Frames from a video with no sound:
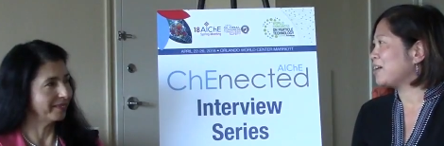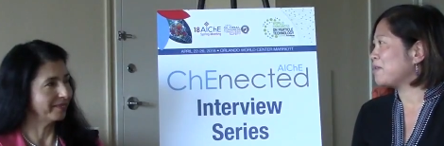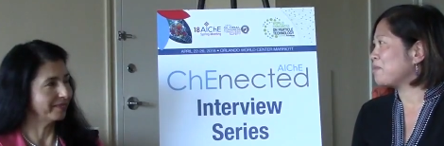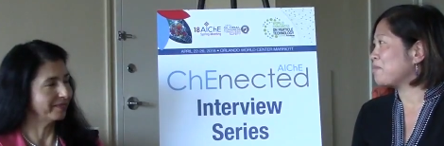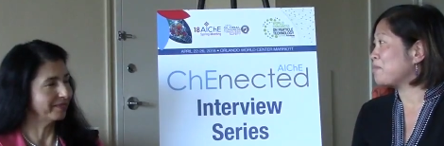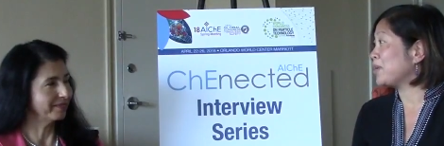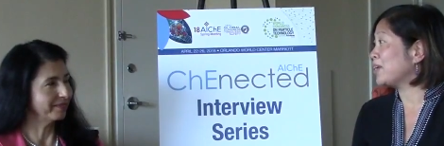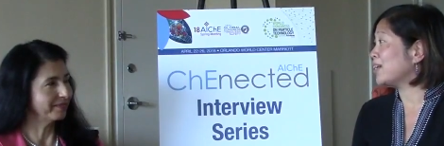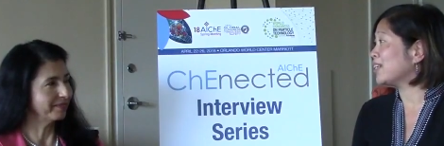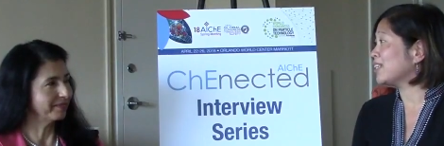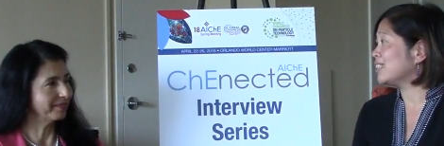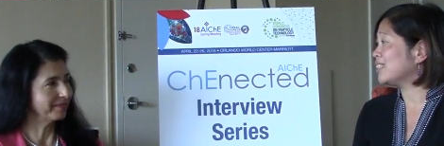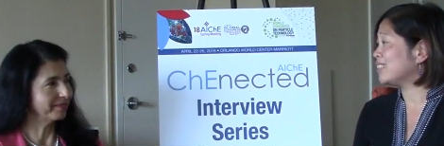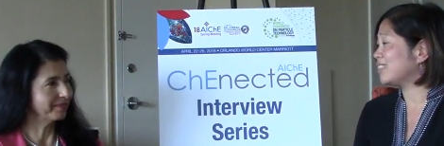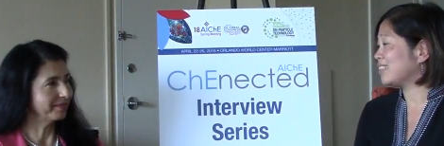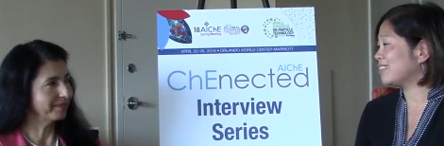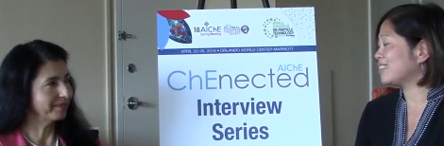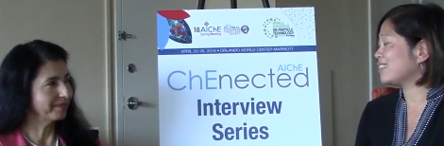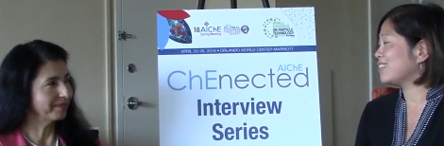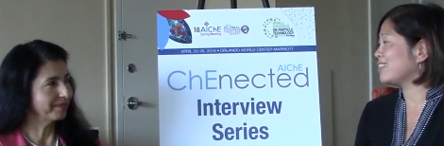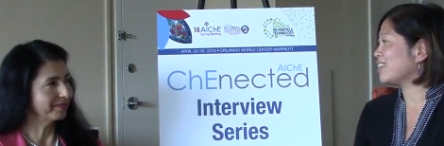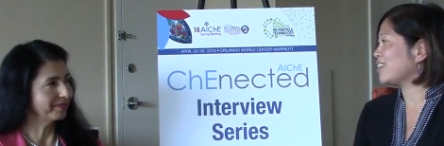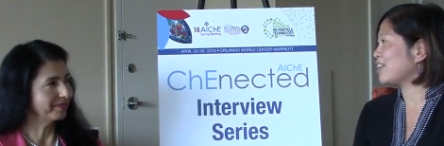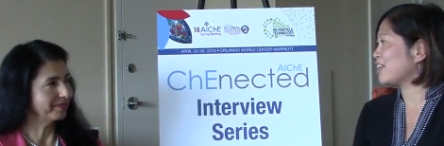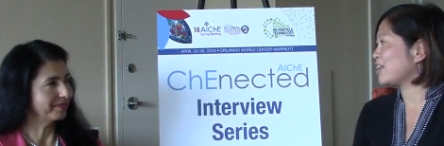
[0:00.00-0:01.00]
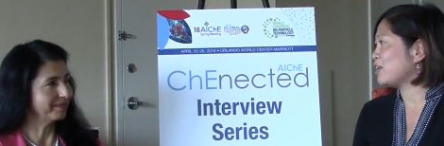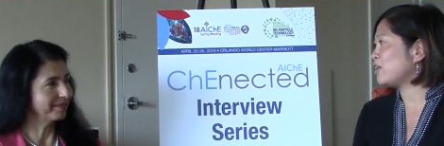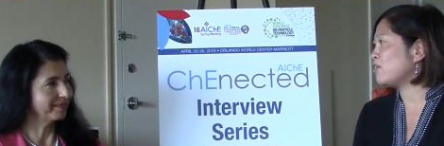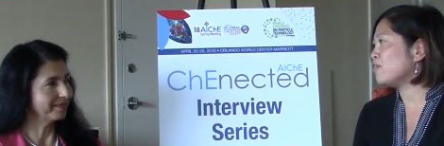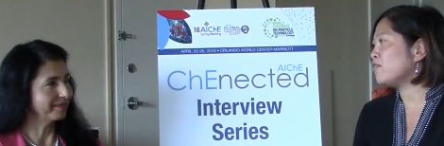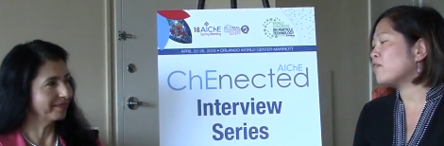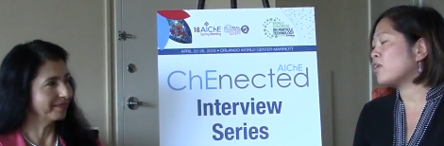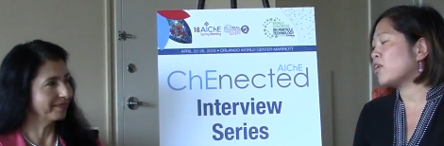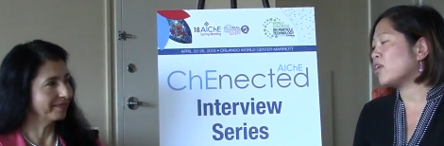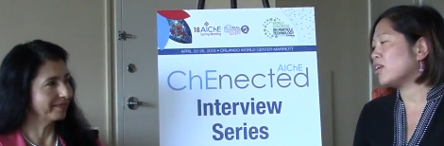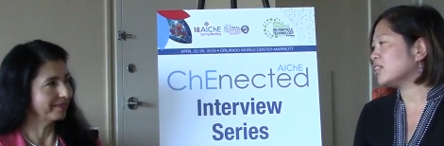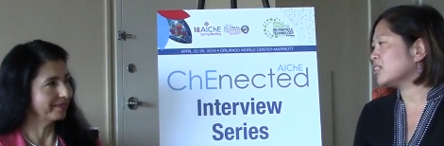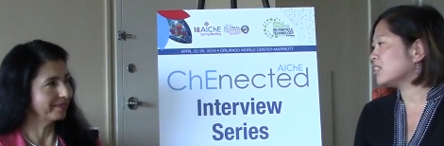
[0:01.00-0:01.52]
Speaker 1: Because you've
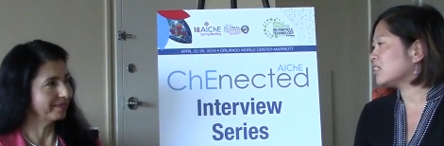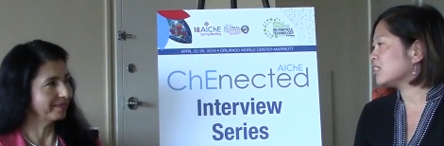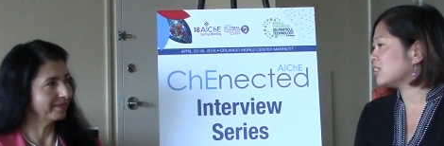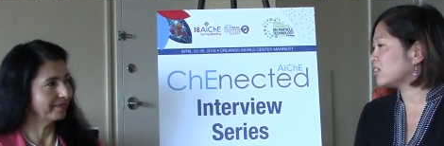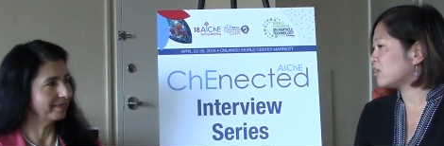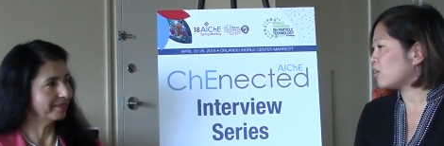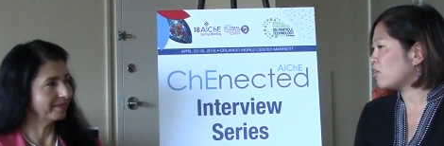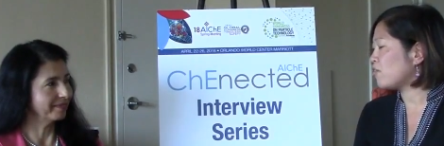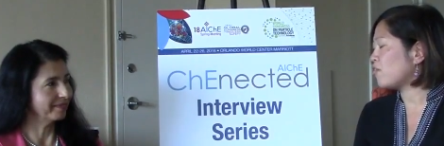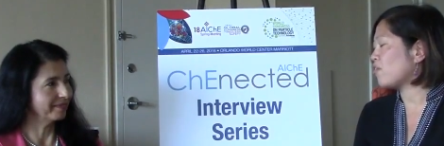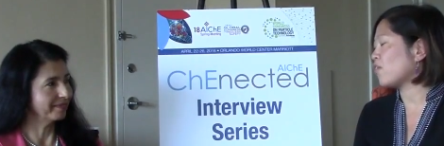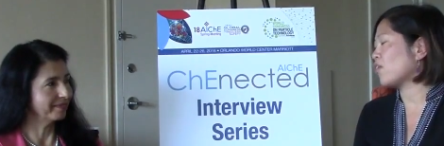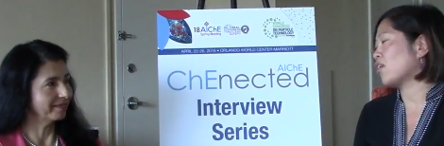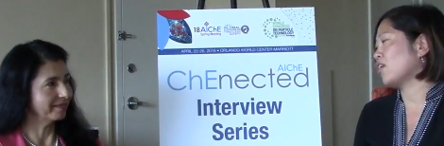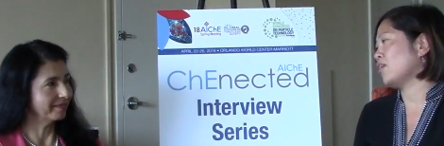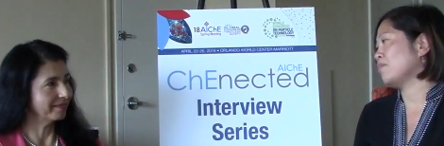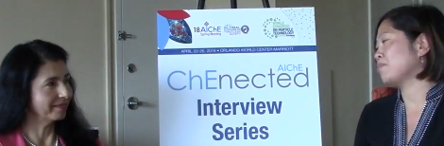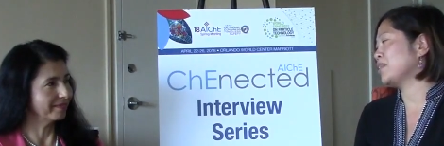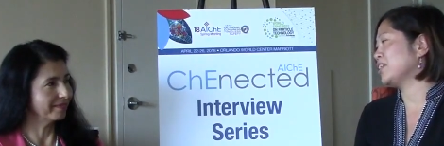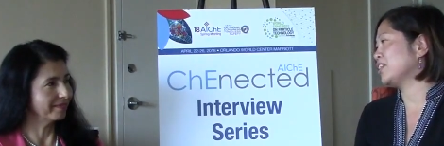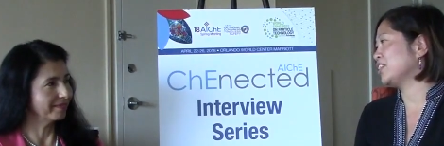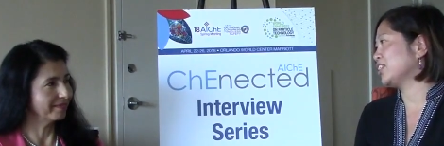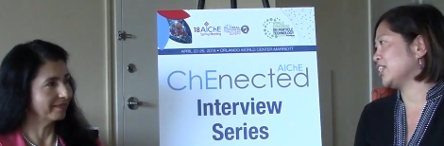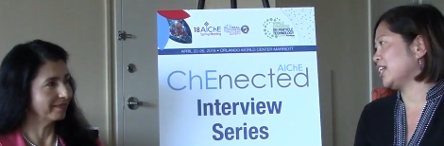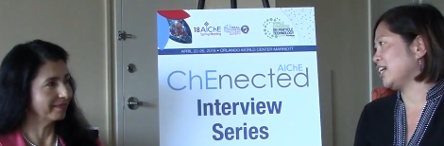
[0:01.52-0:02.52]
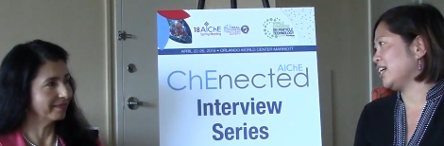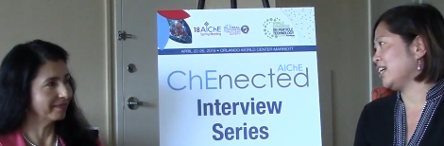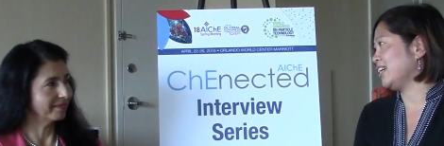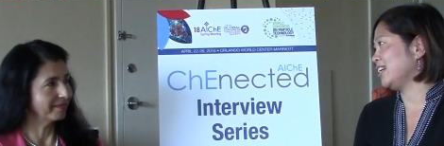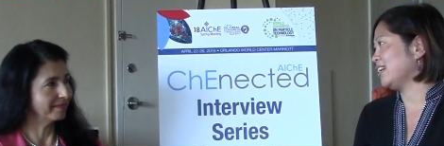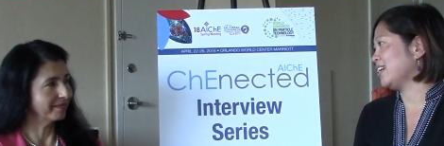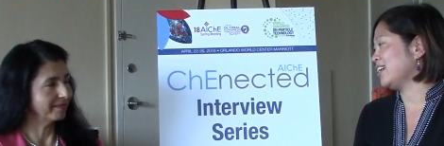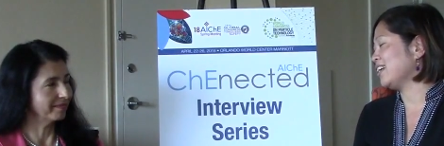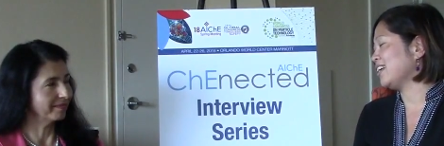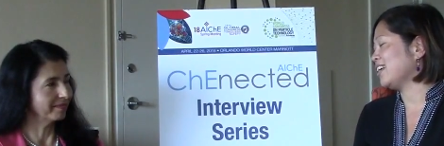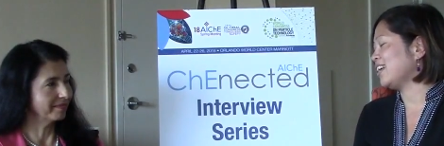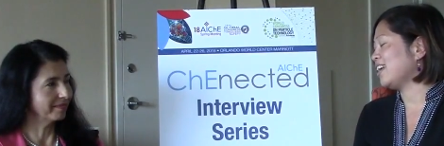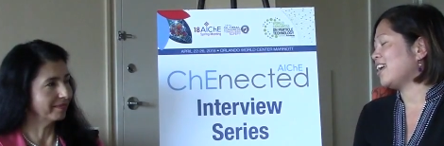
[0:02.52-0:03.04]
gone so far up the chain,
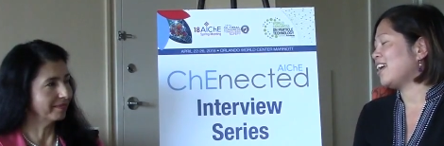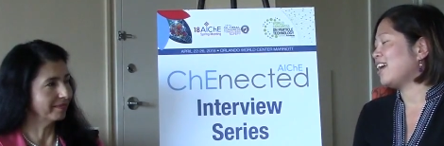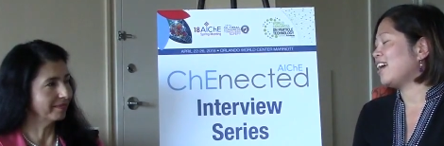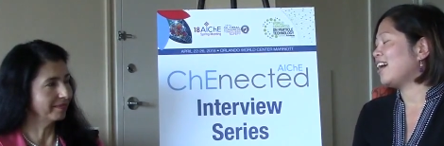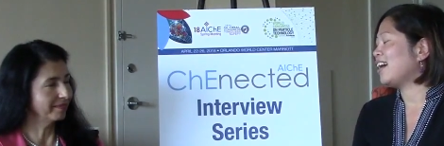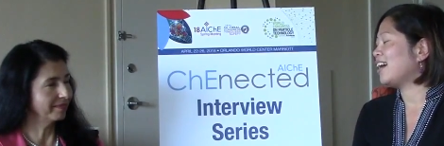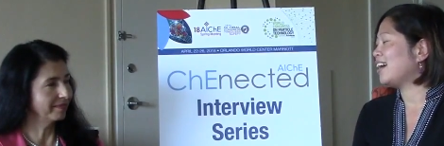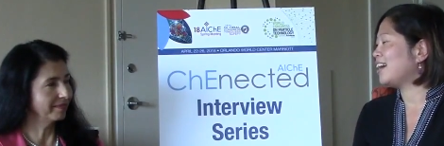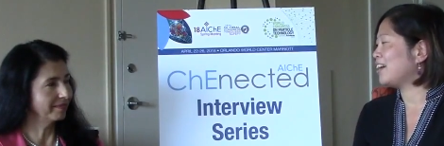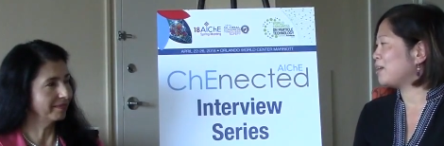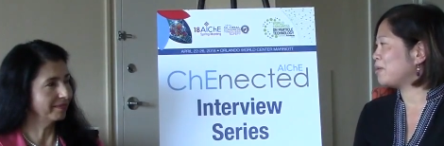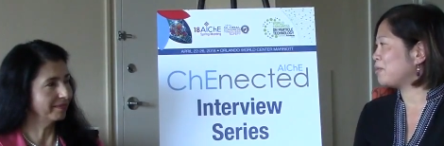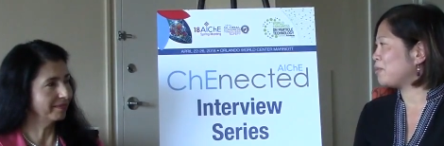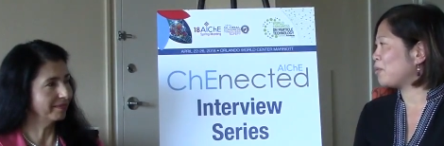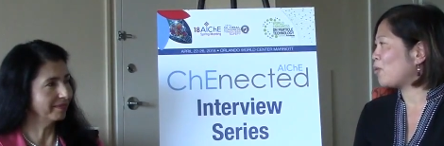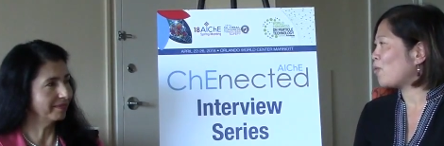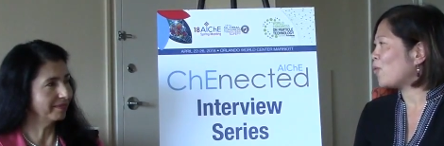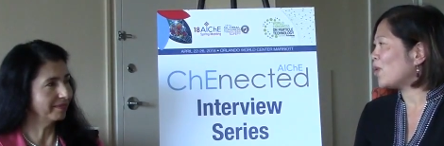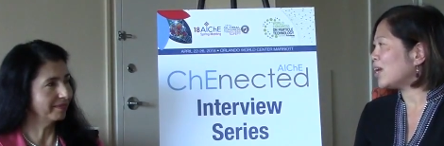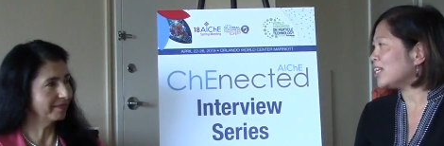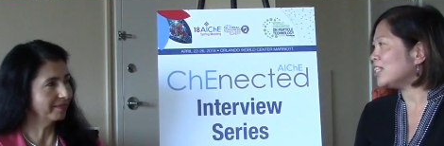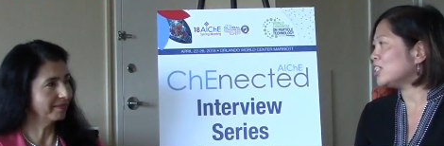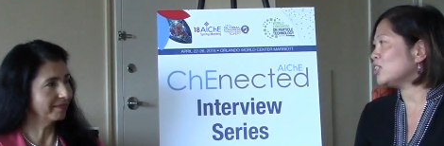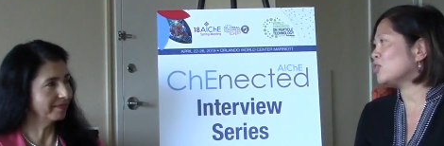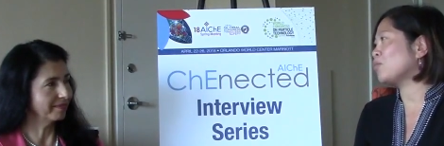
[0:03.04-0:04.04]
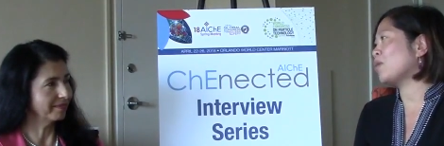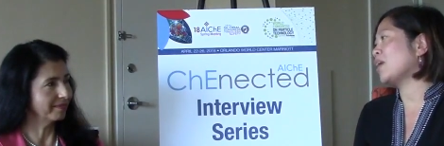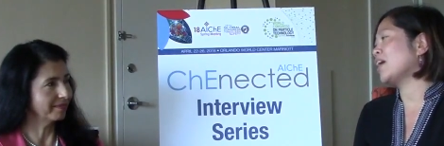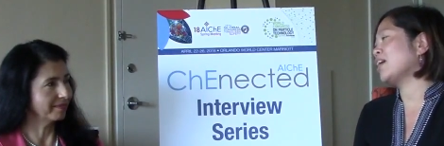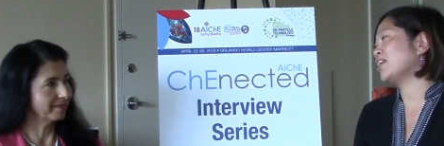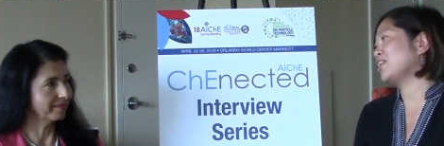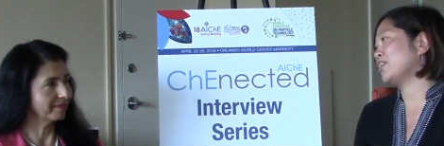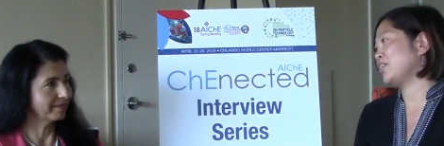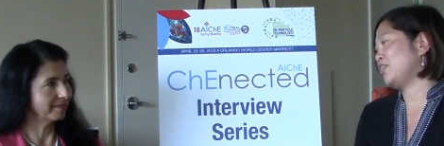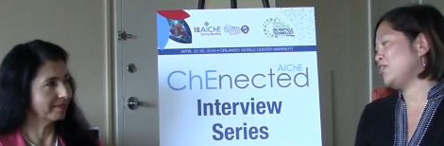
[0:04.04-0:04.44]
what inspired